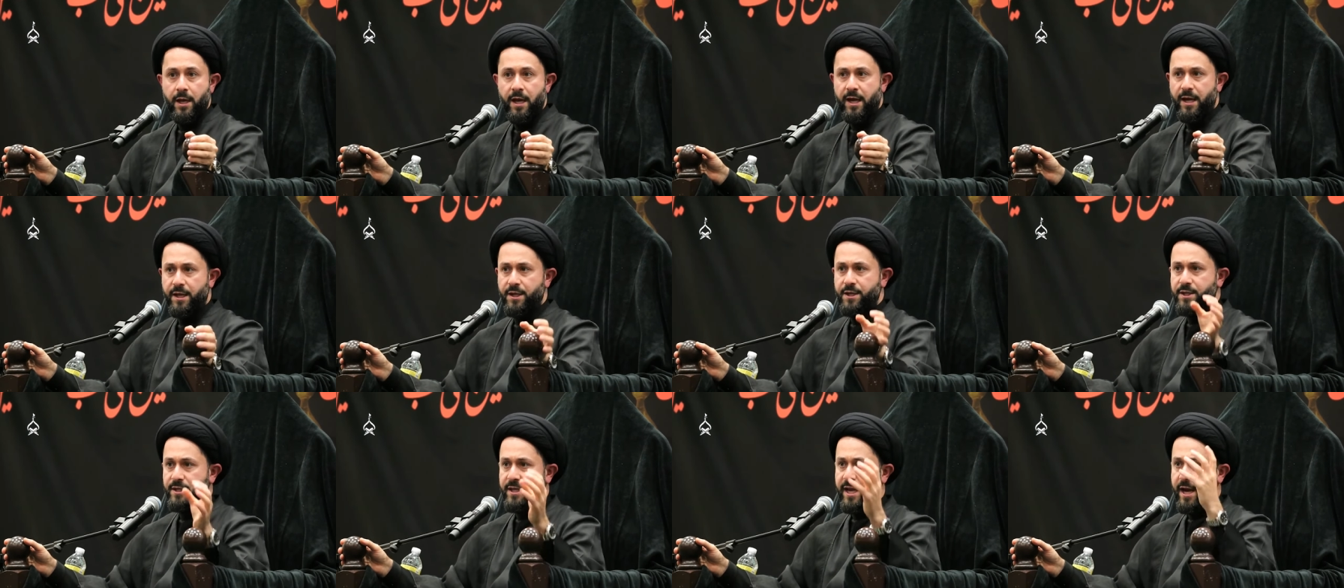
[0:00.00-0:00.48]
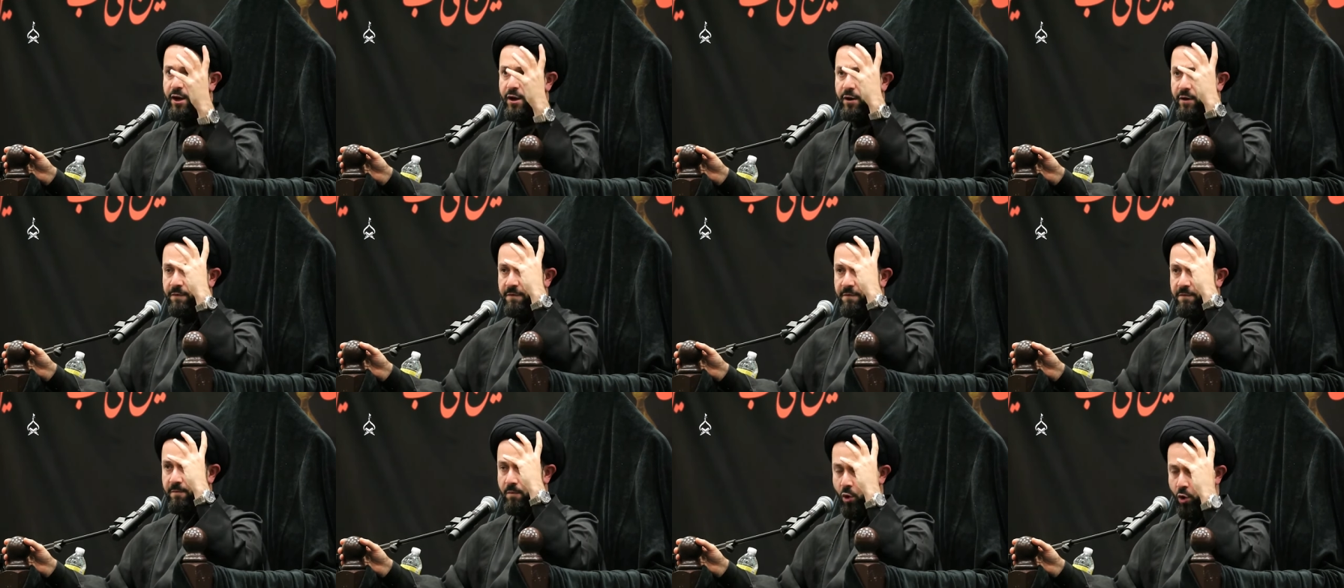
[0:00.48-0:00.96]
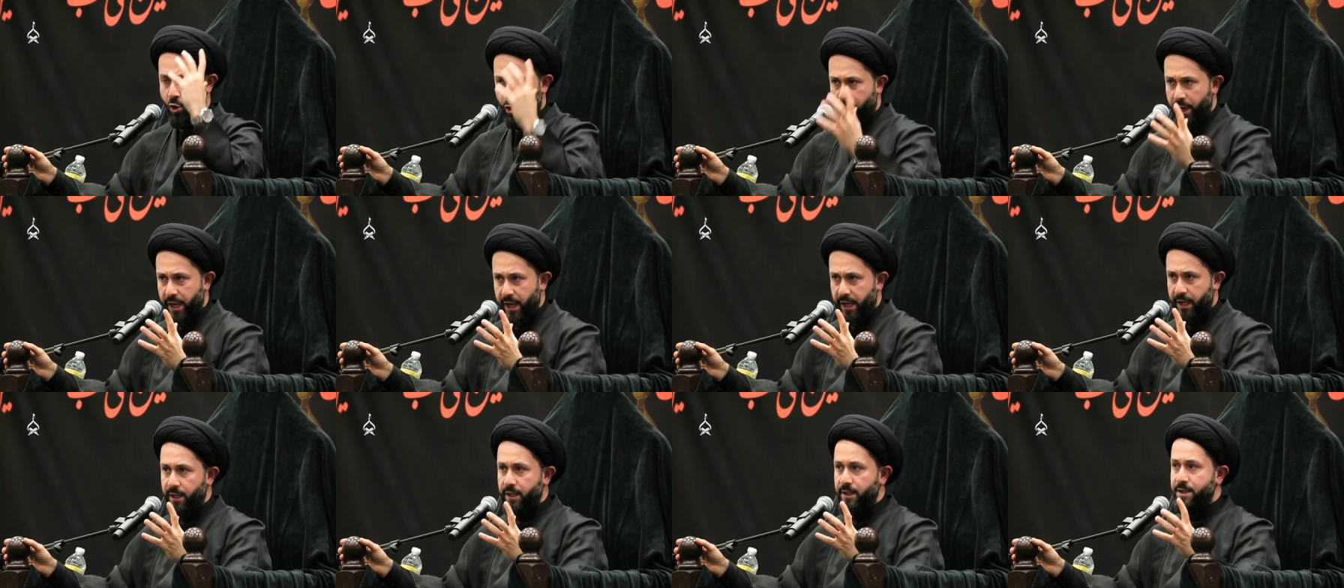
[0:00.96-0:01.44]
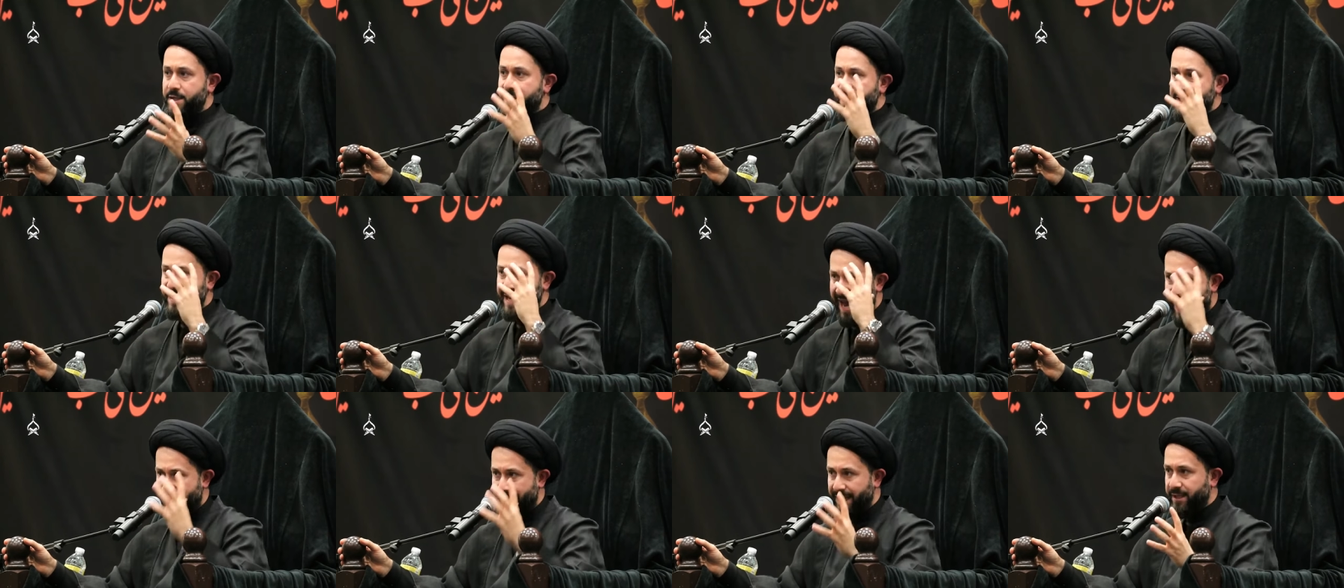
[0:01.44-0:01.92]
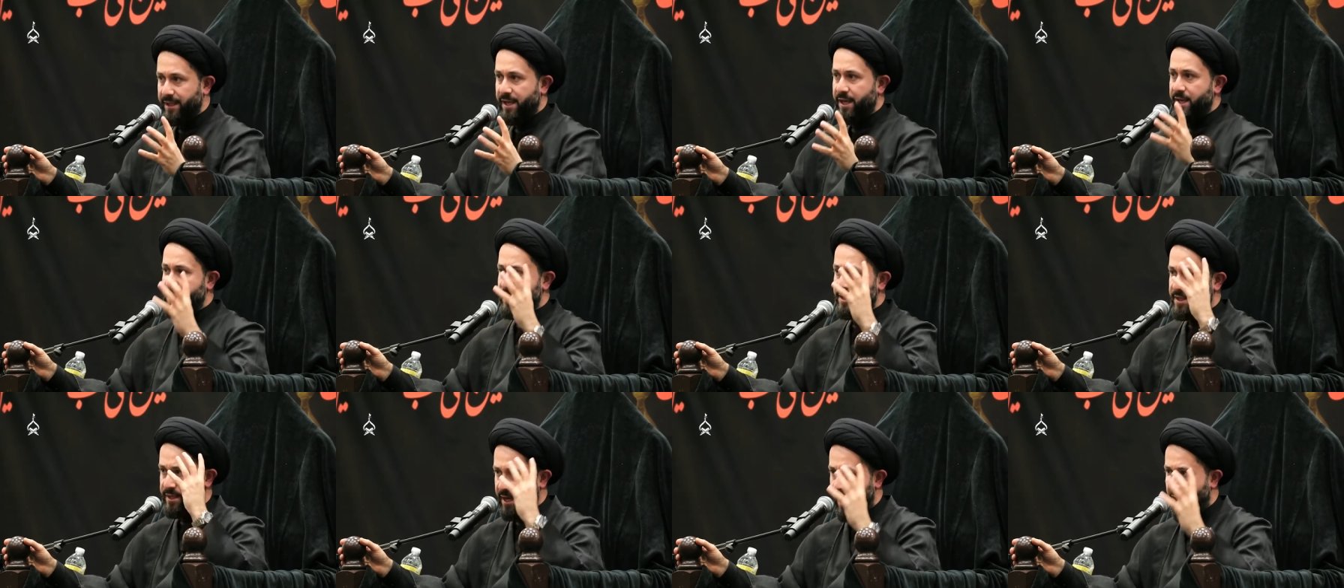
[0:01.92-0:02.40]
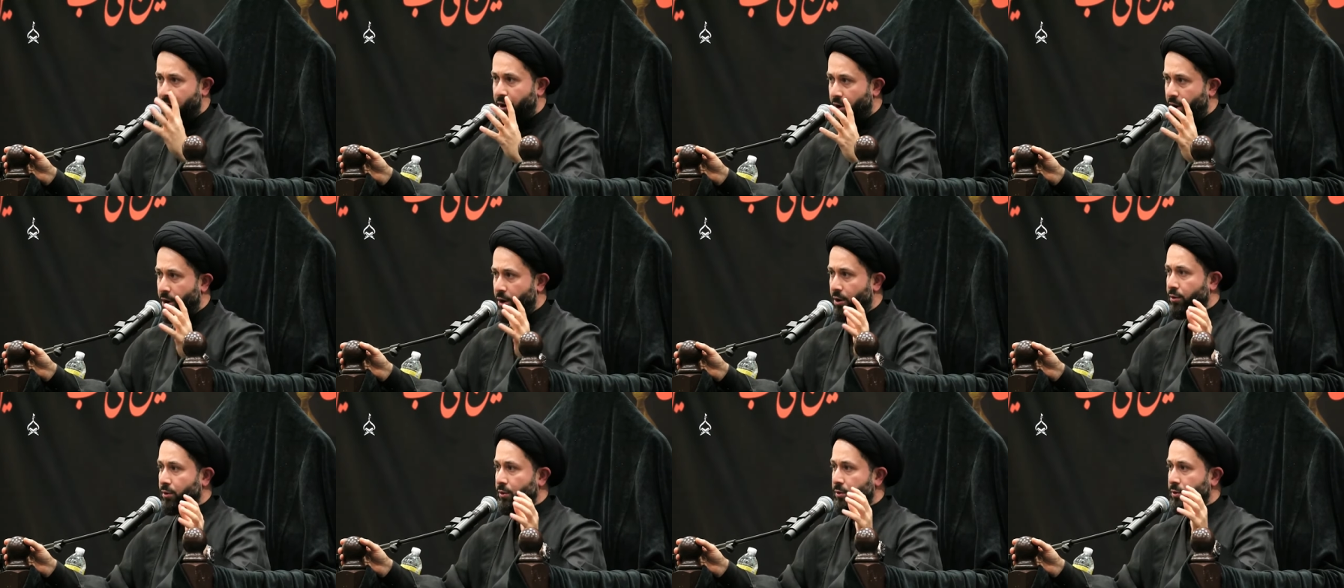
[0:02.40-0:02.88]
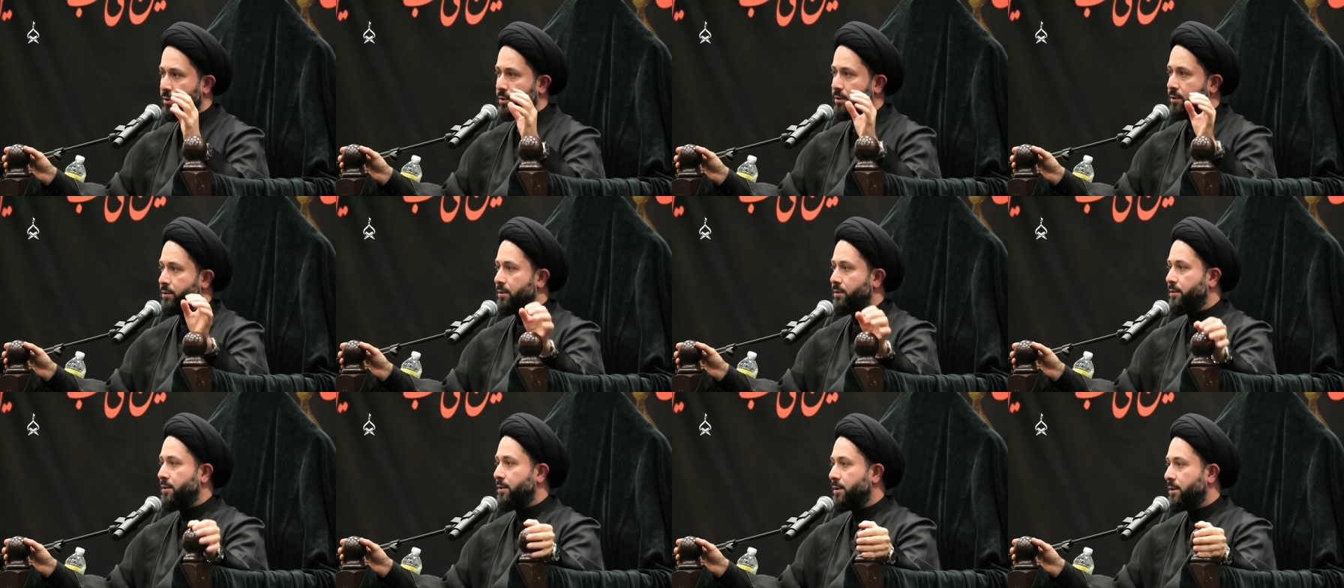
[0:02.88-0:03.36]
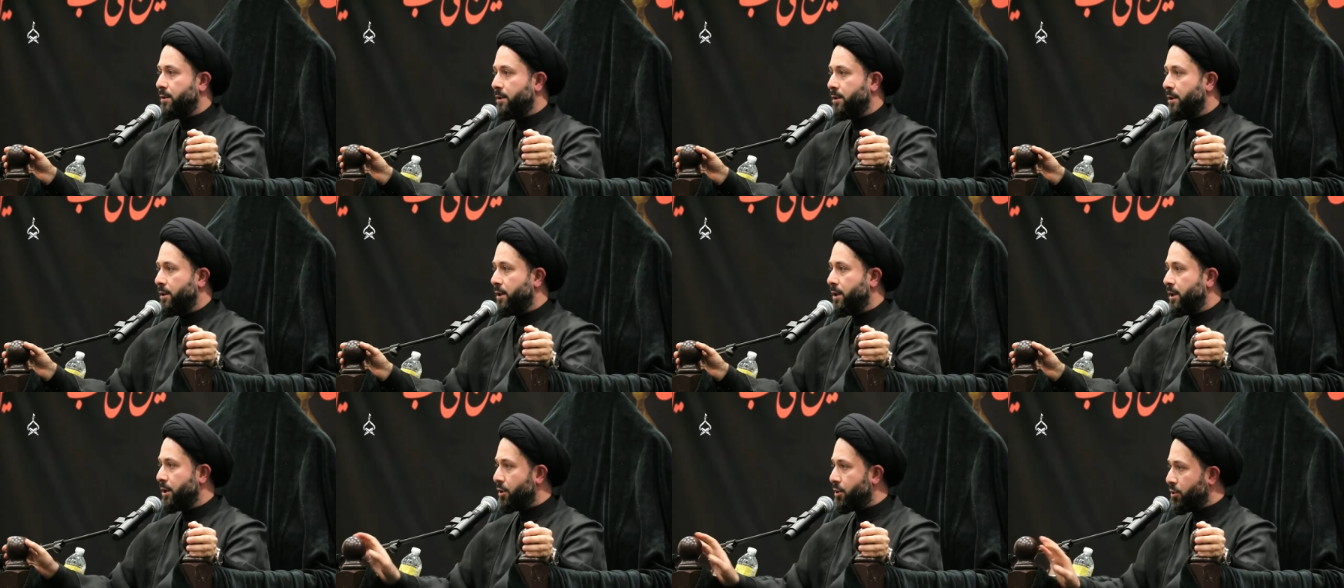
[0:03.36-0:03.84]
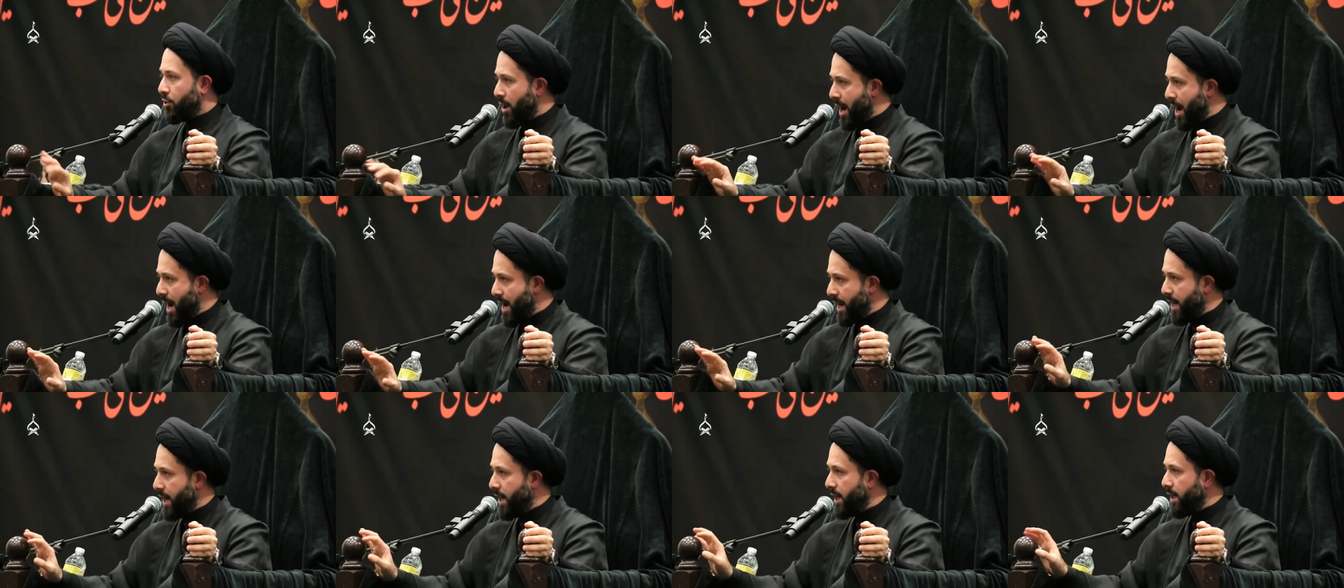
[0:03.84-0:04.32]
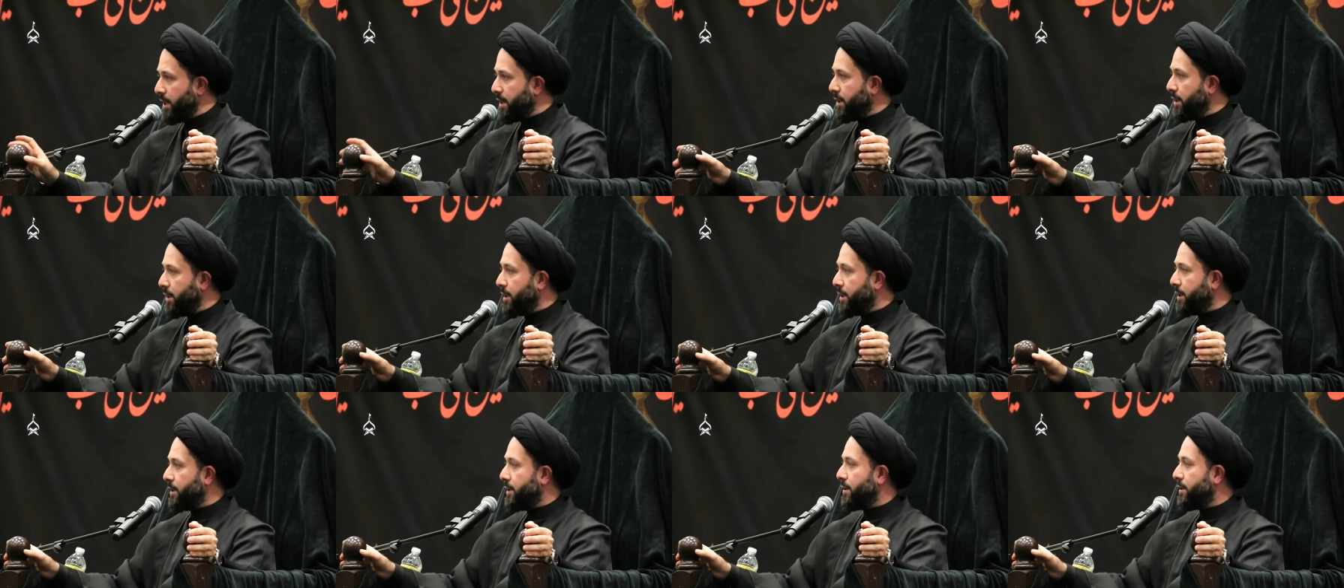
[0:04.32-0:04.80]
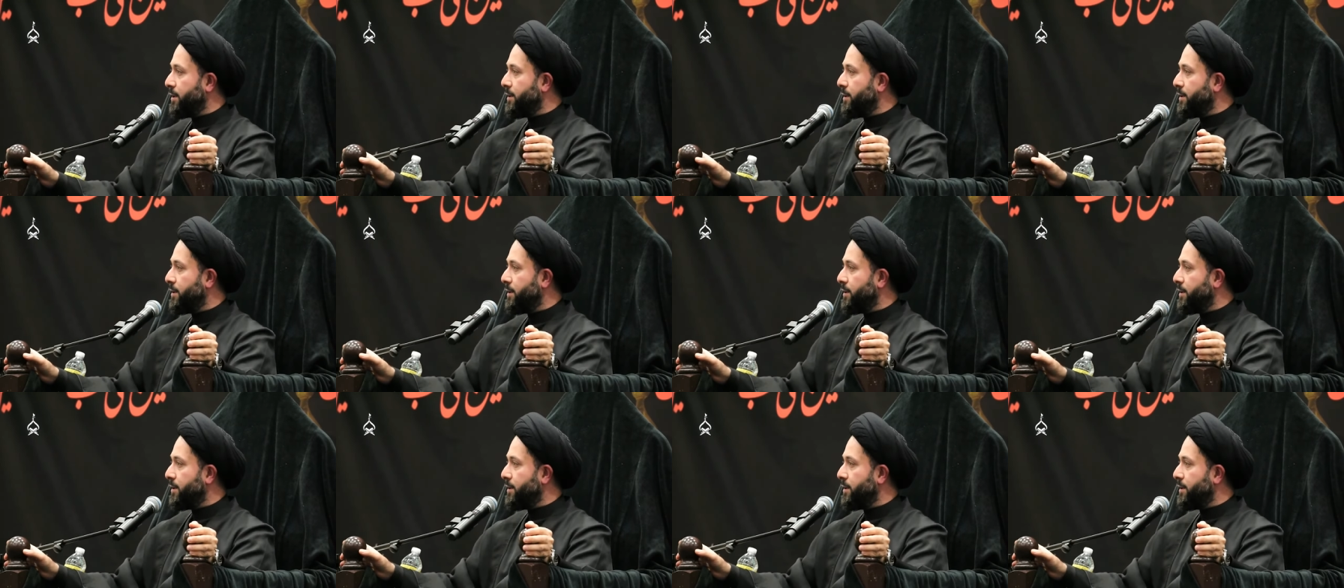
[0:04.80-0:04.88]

and a state of mourning, sadness, sorrow crying